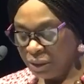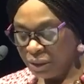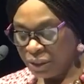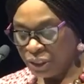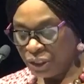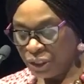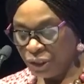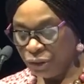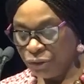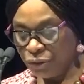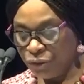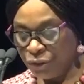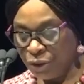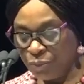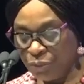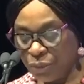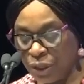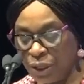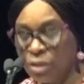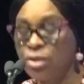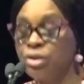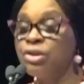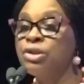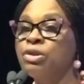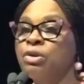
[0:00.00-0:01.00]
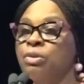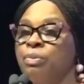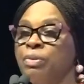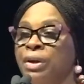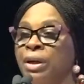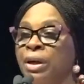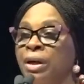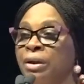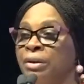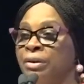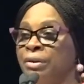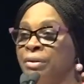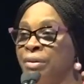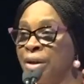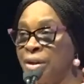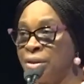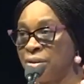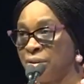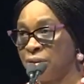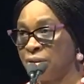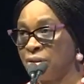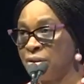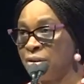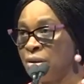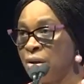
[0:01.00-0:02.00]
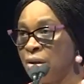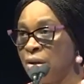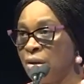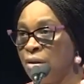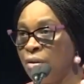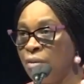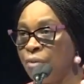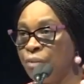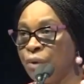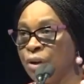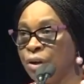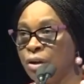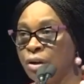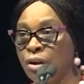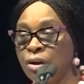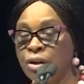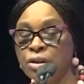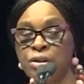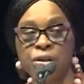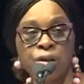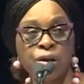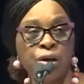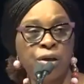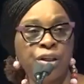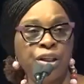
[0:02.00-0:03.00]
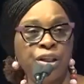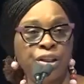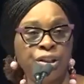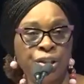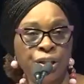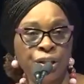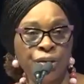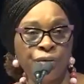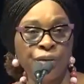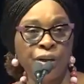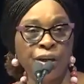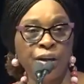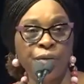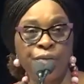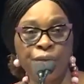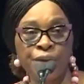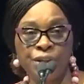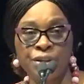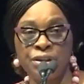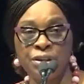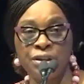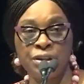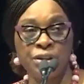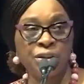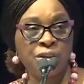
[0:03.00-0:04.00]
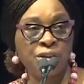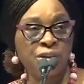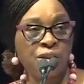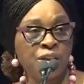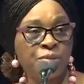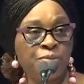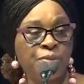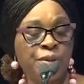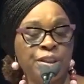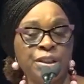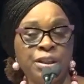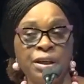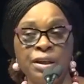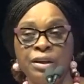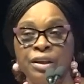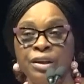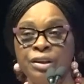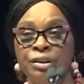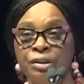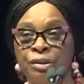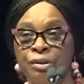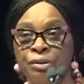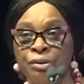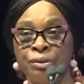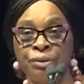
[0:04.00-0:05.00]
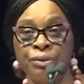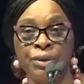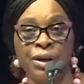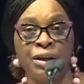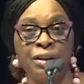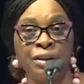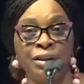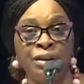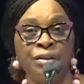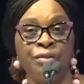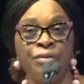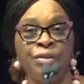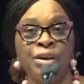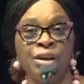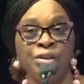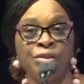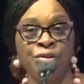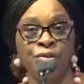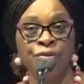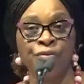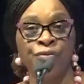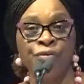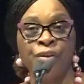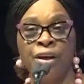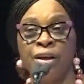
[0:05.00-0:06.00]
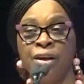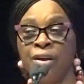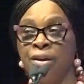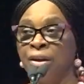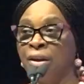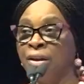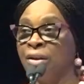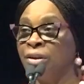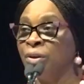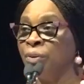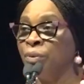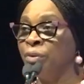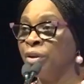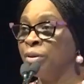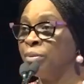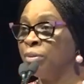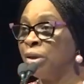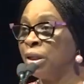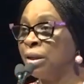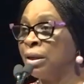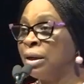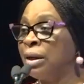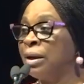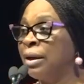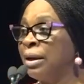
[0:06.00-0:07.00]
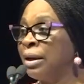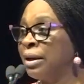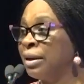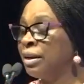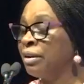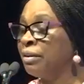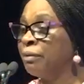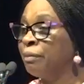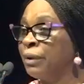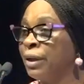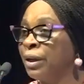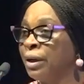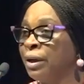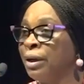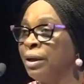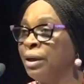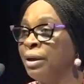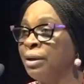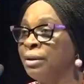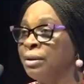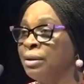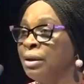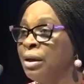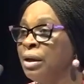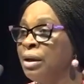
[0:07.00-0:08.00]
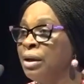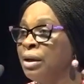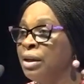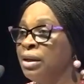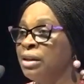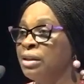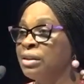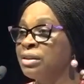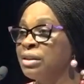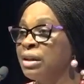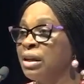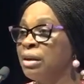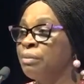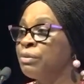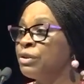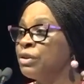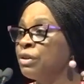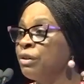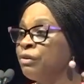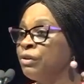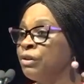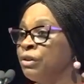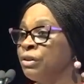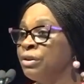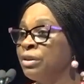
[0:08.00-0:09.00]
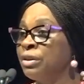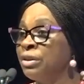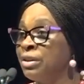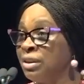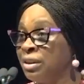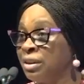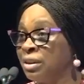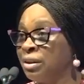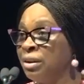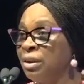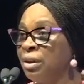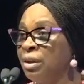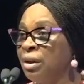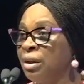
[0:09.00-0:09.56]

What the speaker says: still remains to be addressed because on a general basis, especially in the rural areas, you find that the women are lagging behind in terms of using